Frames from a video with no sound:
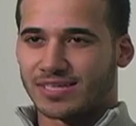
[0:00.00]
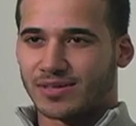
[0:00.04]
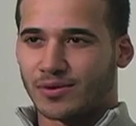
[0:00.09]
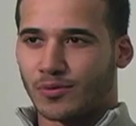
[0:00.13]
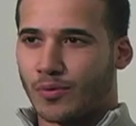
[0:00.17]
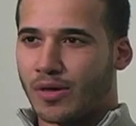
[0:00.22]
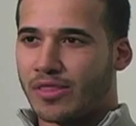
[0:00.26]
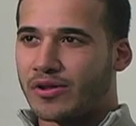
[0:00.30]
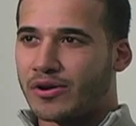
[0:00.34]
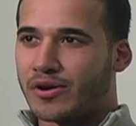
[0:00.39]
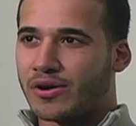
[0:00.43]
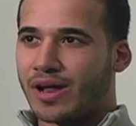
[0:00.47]

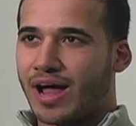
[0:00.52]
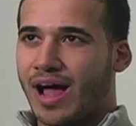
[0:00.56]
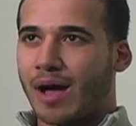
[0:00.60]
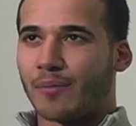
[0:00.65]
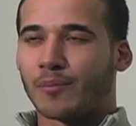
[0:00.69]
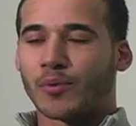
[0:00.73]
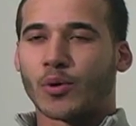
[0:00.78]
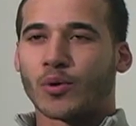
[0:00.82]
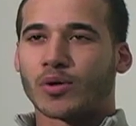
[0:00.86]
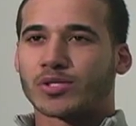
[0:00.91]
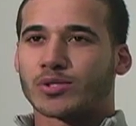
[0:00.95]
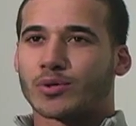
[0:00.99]
Whether I'm
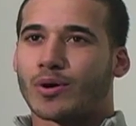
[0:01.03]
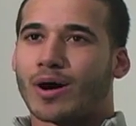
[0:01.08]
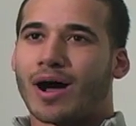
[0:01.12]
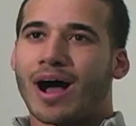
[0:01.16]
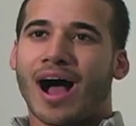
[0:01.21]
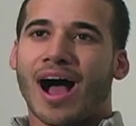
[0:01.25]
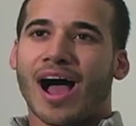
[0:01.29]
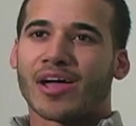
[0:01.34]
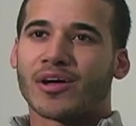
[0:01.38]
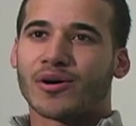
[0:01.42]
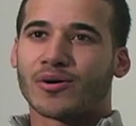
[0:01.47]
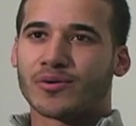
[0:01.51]
going to
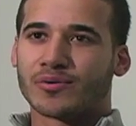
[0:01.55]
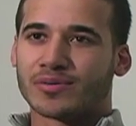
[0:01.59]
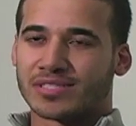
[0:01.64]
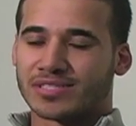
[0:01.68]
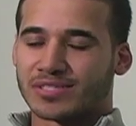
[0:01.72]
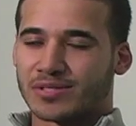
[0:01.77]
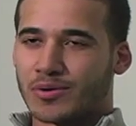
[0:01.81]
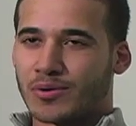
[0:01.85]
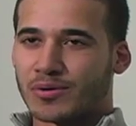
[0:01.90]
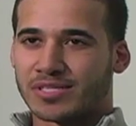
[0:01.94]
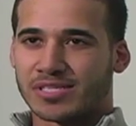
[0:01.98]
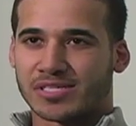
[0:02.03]
Ohio and
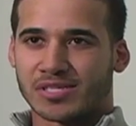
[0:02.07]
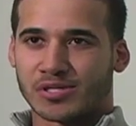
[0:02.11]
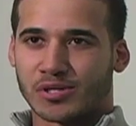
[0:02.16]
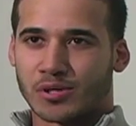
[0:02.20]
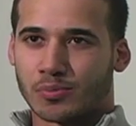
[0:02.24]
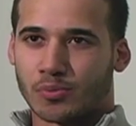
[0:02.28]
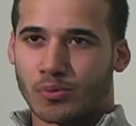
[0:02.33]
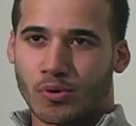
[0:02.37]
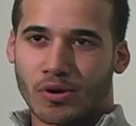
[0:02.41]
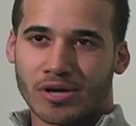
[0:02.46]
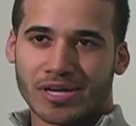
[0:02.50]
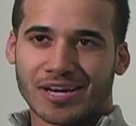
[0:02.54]
going to Cedar
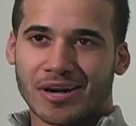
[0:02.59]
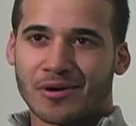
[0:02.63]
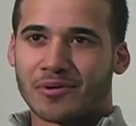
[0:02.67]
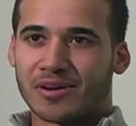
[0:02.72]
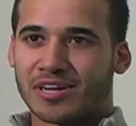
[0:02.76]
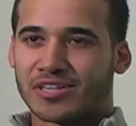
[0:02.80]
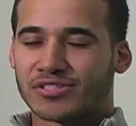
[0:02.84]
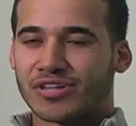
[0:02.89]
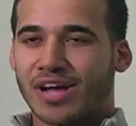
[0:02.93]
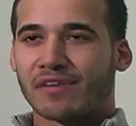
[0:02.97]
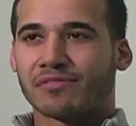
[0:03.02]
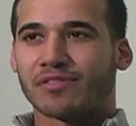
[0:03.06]
Point and I want to
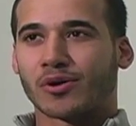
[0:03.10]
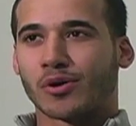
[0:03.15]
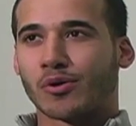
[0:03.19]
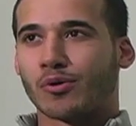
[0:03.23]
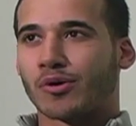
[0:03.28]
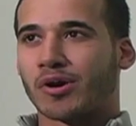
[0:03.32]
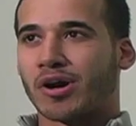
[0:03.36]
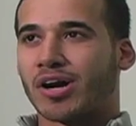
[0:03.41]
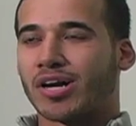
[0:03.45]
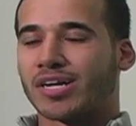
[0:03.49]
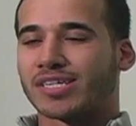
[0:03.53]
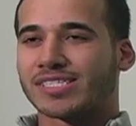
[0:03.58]
drive the
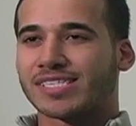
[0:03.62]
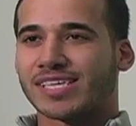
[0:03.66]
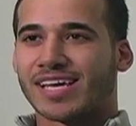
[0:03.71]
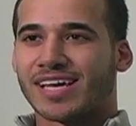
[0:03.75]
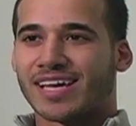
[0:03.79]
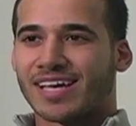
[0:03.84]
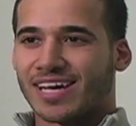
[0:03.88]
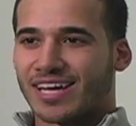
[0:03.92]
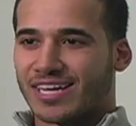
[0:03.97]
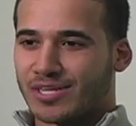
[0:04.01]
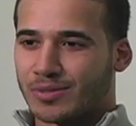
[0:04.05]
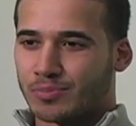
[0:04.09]
go-karts,
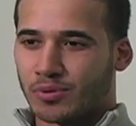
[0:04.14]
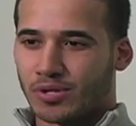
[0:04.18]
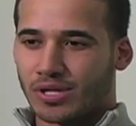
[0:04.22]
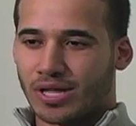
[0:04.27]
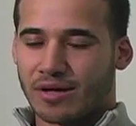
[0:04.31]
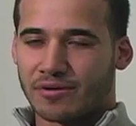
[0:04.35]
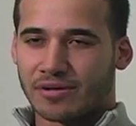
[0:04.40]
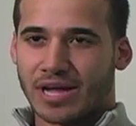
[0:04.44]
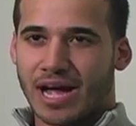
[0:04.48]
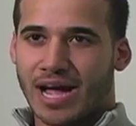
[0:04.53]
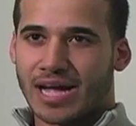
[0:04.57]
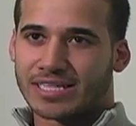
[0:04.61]
and you pull
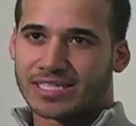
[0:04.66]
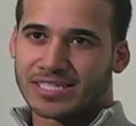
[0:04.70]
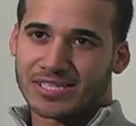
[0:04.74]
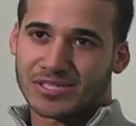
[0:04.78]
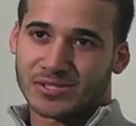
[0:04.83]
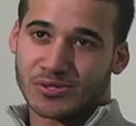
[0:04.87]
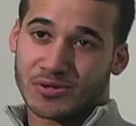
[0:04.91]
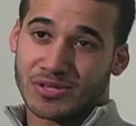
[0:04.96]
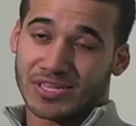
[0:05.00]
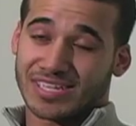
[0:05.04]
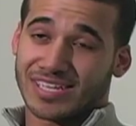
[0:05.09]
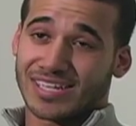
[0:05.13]
out your ID so
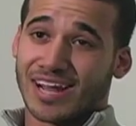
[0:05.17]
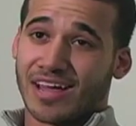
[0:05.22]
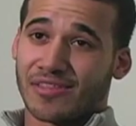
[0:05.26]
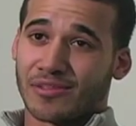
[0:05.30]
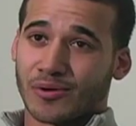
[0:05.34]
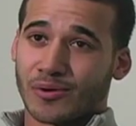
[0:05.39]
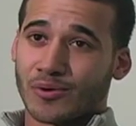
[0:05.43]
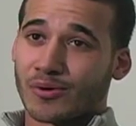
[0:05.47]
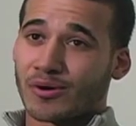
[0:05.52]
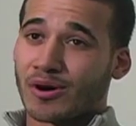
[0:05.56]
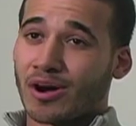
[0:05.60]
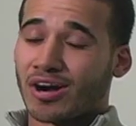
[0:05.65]
you can get on the
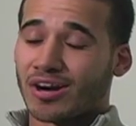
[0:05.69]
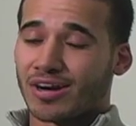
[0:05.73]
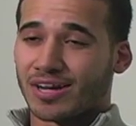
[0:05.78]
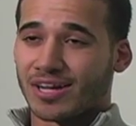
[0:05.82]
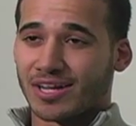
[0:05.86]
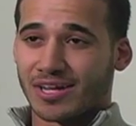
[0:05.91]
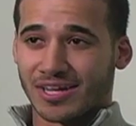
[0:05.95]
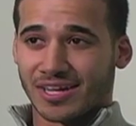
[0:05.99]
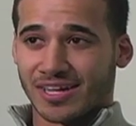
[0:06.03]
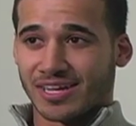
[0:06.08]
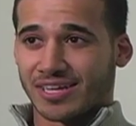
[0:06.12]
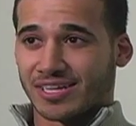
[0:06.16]
go-kart
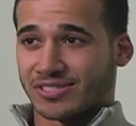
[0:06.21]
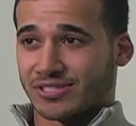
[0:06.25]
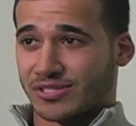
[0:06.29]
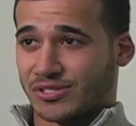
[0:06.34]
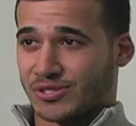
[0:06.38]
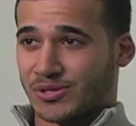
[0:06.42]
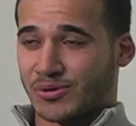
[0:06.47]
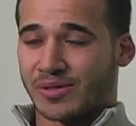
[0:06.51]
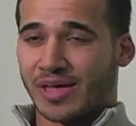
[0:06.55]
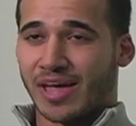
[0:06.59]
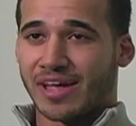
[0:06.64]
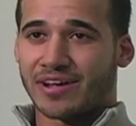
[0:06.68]
to
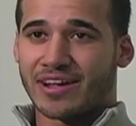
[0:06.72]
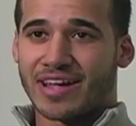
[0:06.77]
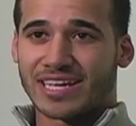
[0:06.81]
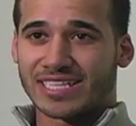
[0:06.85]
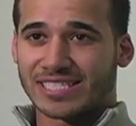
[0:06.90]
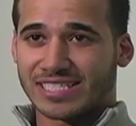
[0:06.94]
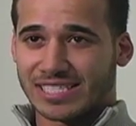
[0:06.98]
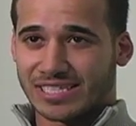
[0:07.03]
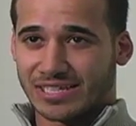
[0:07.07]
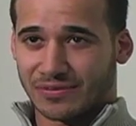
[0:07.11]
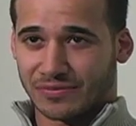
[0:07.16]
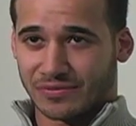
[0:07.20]
show that you're
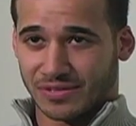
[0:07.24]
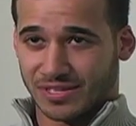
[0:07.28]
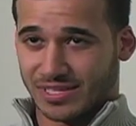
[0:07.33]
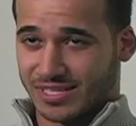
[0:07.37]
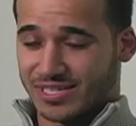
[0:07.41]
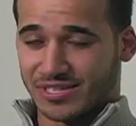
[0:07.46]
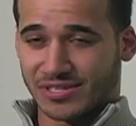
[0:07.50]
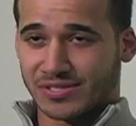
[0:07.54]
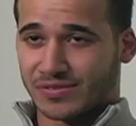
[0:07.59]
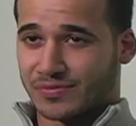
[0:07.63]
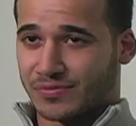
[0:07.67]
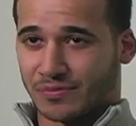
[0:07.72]
18
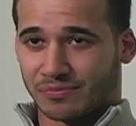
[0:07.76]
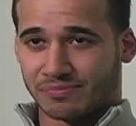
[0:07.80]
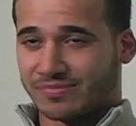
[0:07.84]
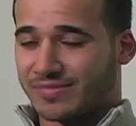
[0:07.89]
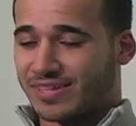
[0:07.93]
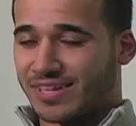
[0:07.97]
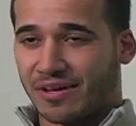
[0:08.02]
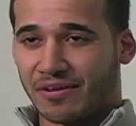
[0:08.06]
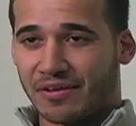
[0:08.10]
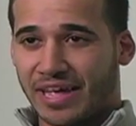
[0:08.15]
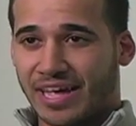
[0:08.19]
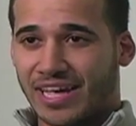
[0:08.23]
years of
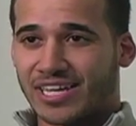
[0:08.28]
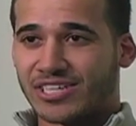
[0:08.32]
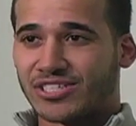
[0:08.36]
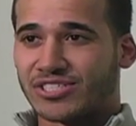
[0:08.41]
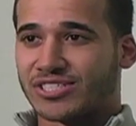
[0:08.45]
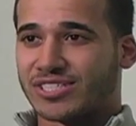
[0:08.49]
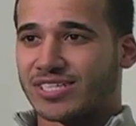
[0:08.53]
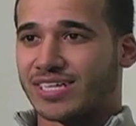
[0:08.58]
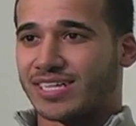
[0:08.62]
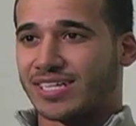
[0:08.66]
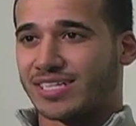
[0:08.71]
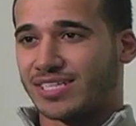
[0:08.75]
age,
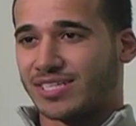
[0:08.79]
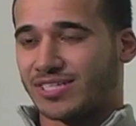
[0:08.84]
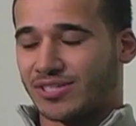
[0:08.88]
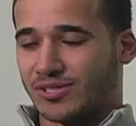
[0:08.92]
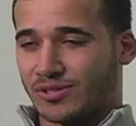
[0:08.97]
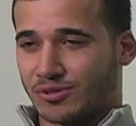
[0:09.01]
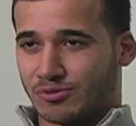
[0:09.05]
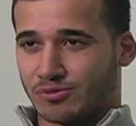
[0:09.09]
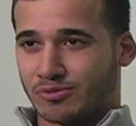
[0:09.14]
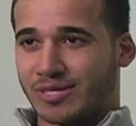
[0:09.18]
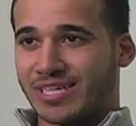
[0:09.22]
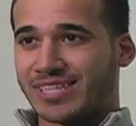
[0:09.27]

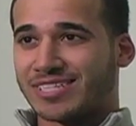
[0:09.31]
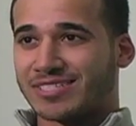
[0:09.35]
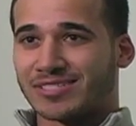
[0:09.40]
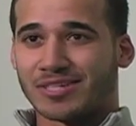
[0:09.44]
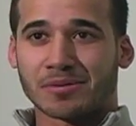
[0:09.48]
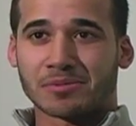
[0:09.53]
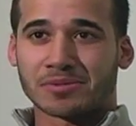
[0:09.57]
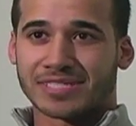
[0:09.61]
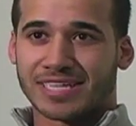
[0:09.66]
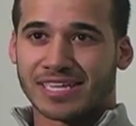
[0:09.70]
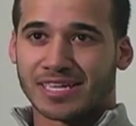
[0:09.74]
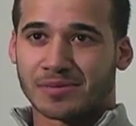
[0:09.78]
you get the
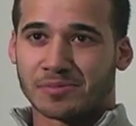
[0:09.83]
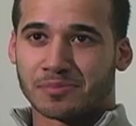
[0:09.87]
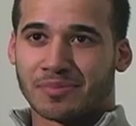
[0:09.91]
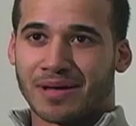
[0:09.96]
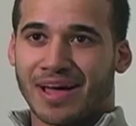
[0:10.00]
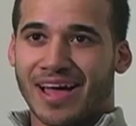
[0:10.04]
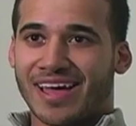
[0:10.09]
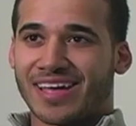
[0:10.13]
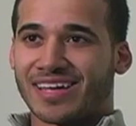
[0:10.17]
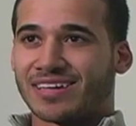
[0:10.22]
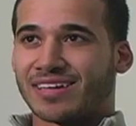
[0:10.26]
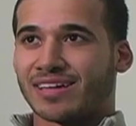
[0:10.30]
double take
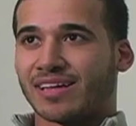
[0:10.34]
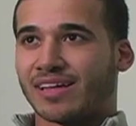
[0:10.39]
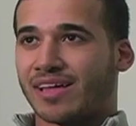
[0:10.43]
by